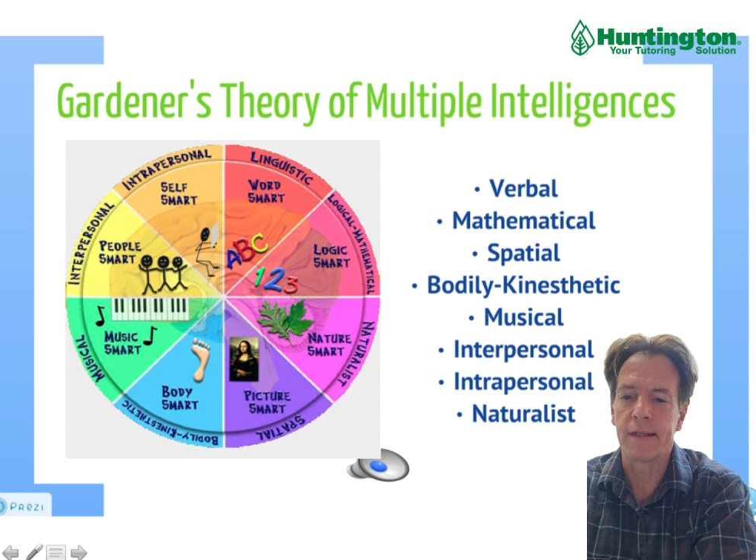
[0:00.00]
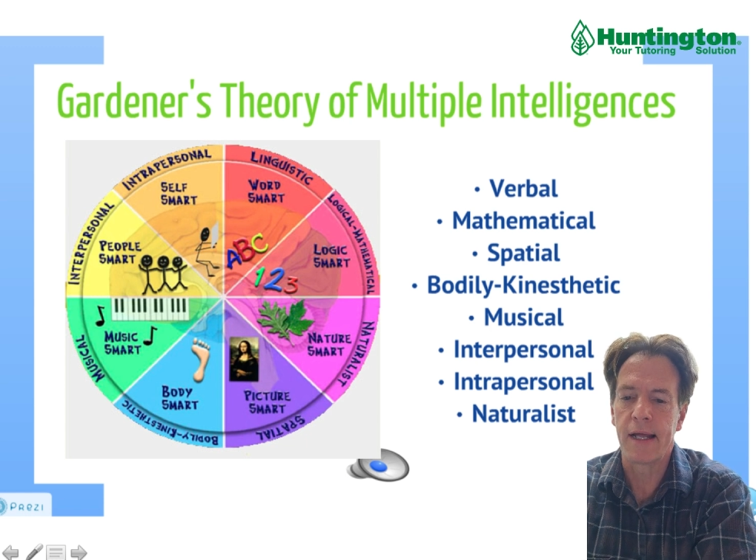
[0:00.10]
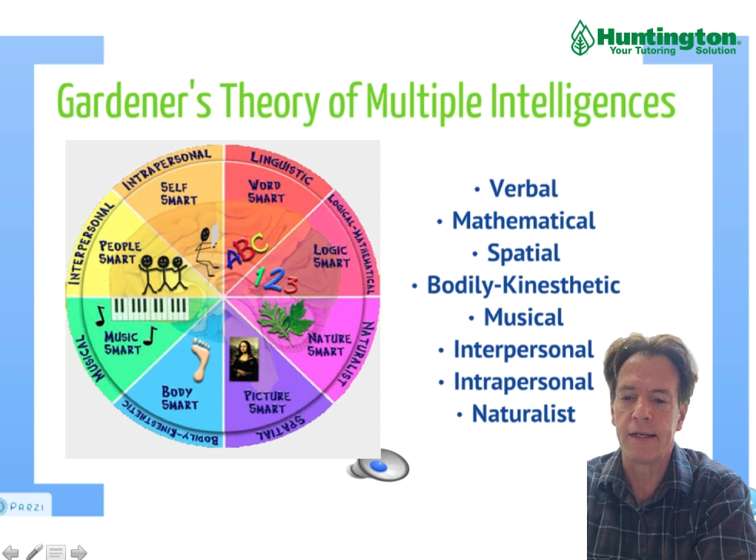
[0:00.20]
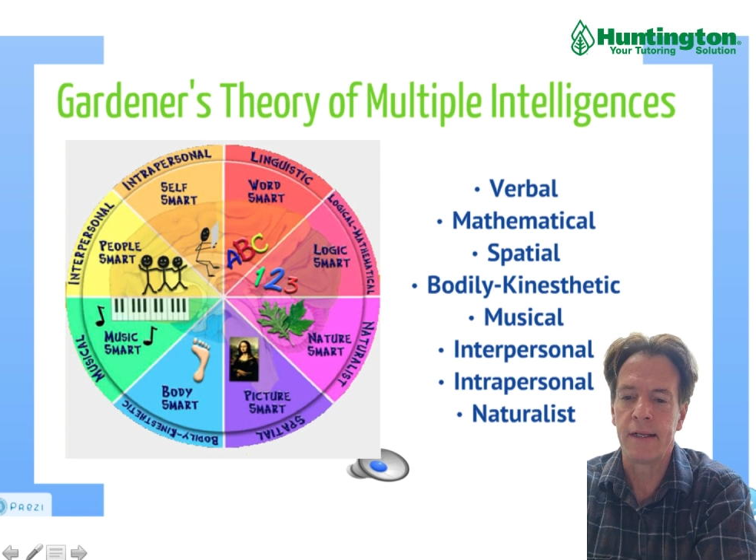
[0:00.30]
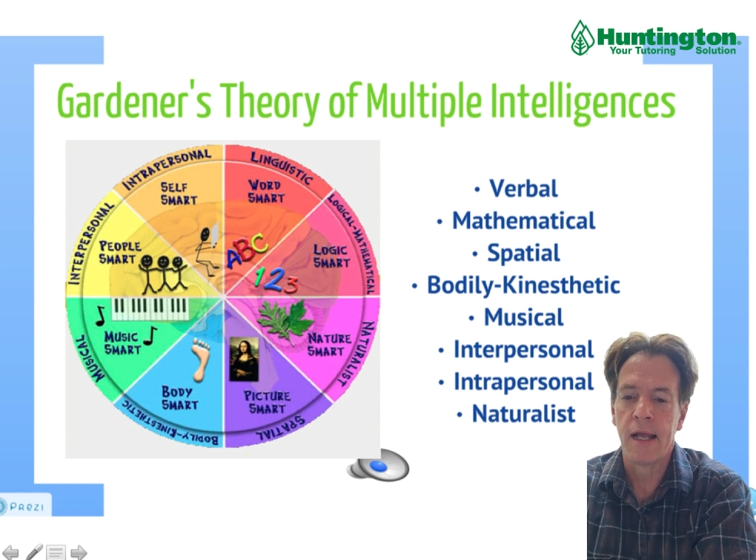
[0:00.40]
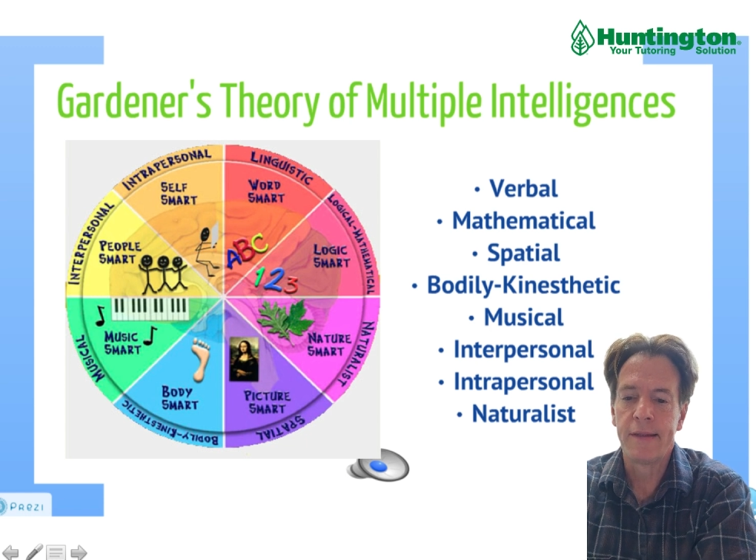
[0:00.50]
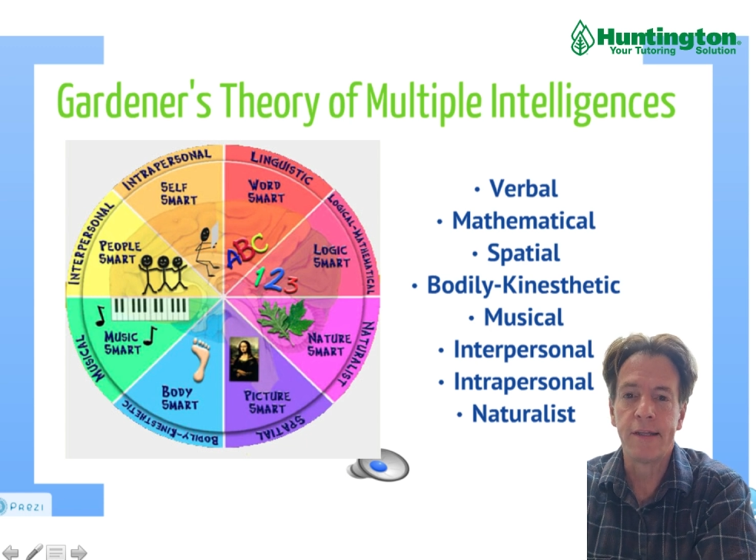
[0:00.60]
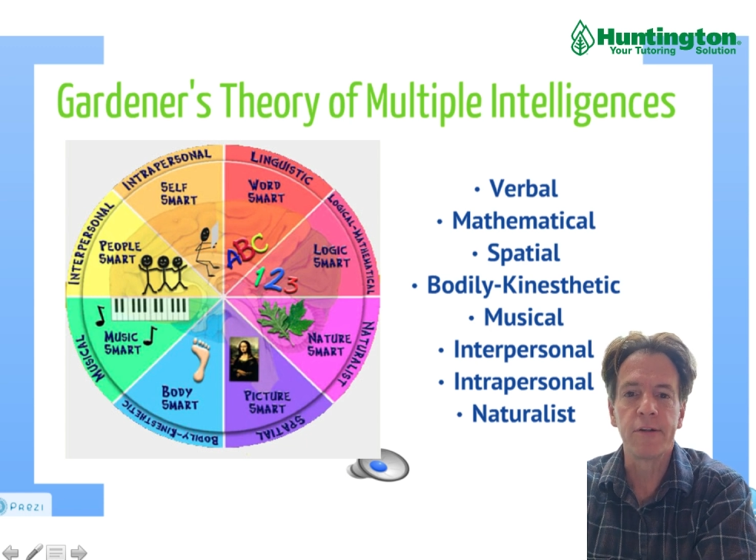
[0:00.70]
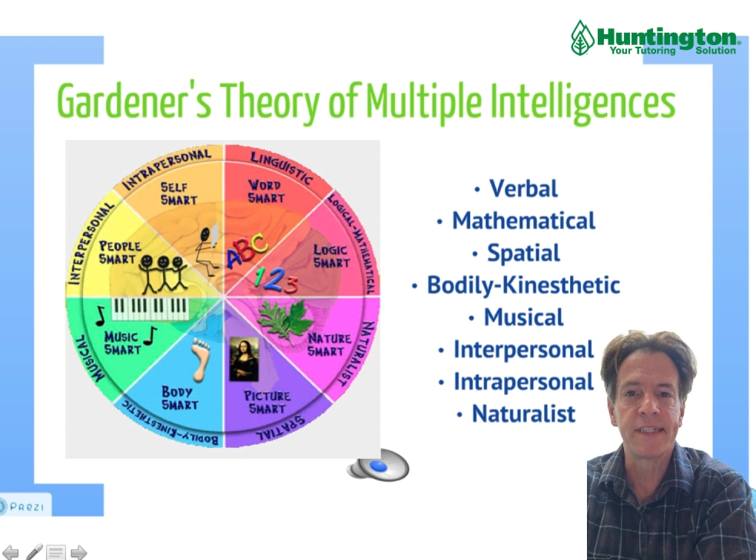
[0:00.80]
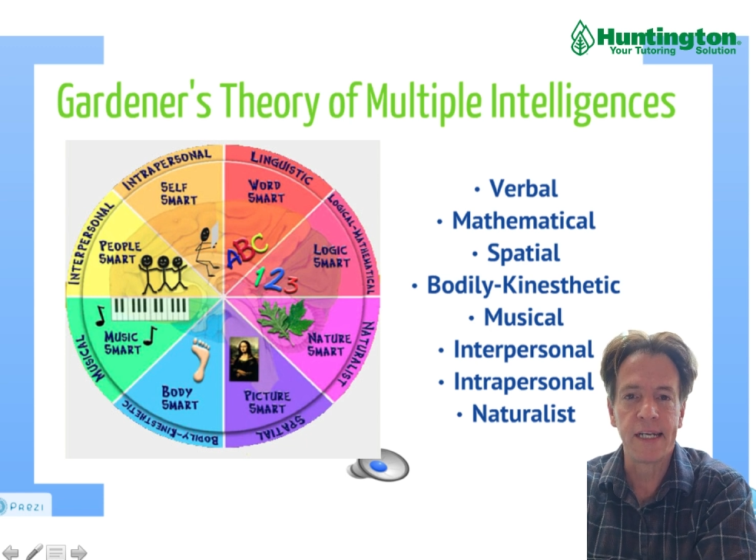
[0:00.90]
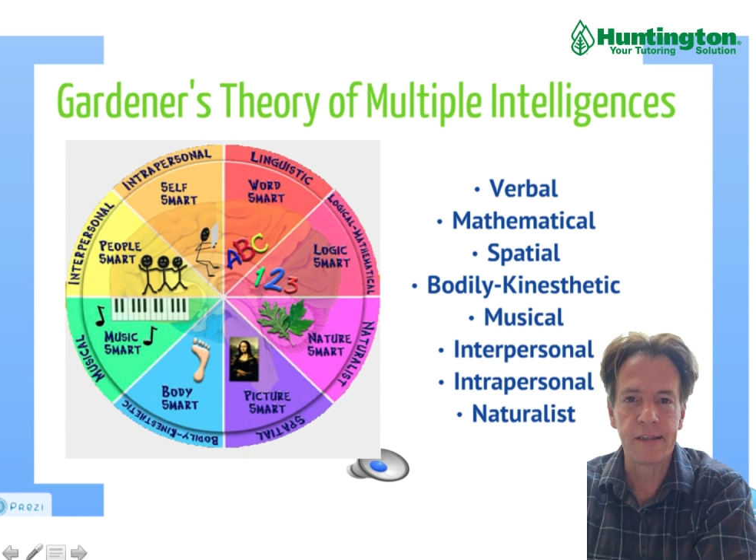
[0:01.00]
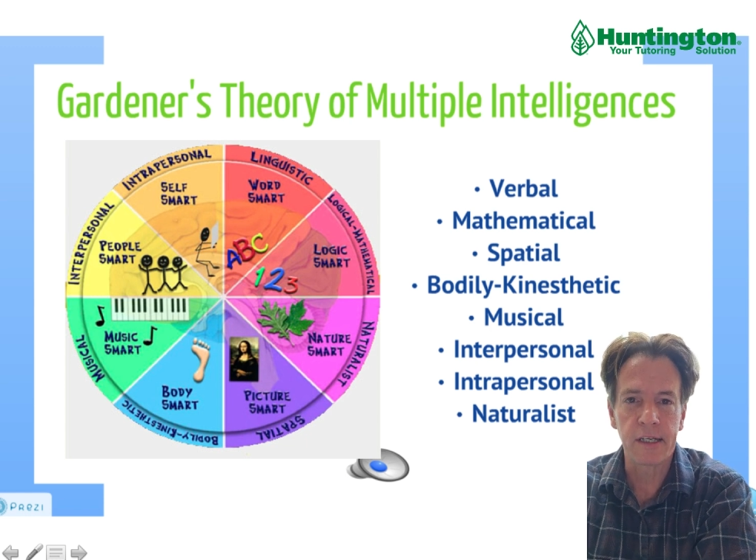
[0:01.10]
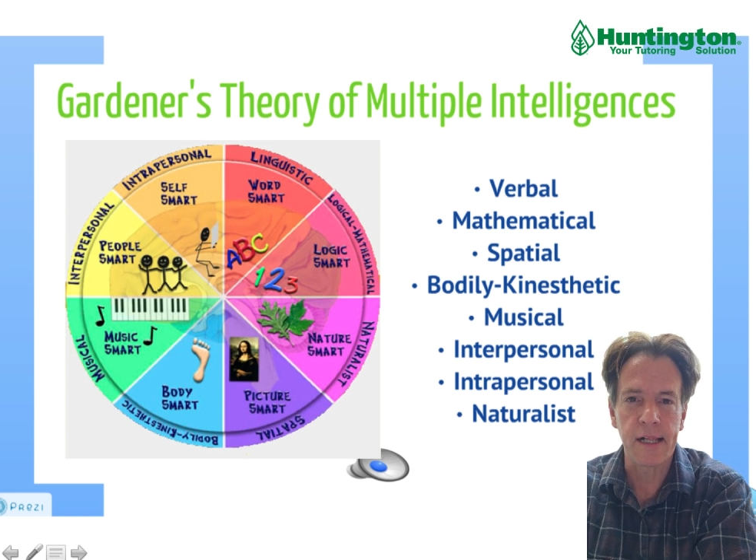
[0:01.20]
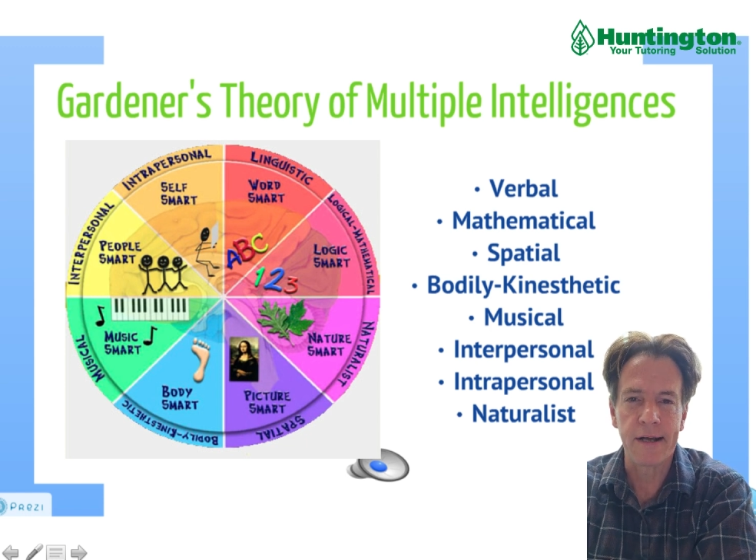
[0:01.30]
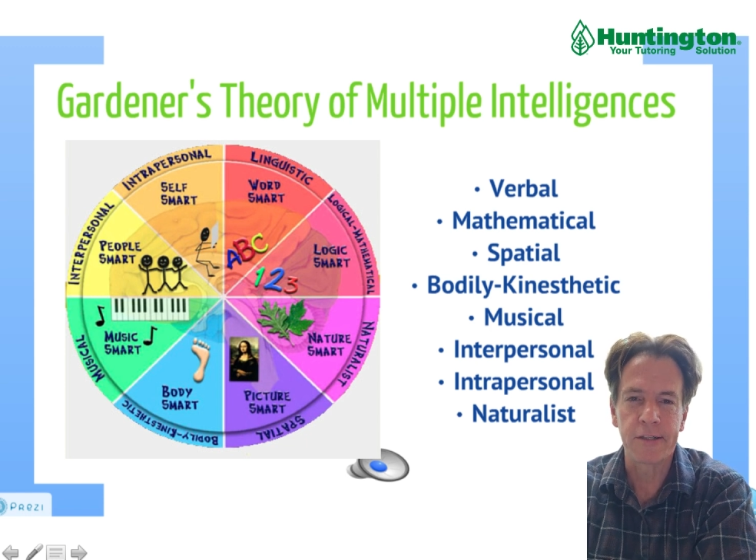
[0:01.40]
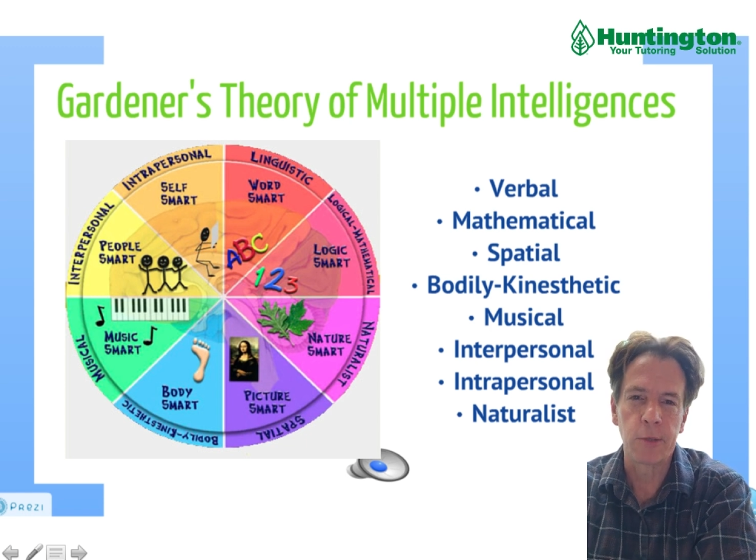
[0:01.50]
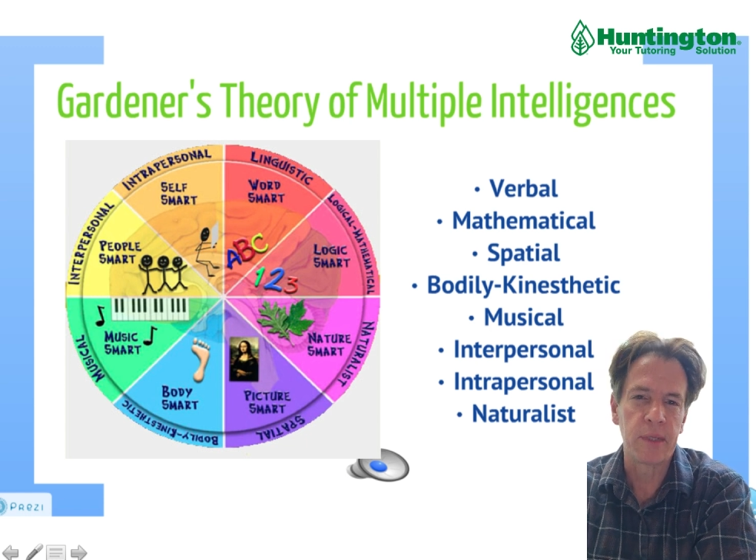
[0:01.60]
and they'll sit in the classroom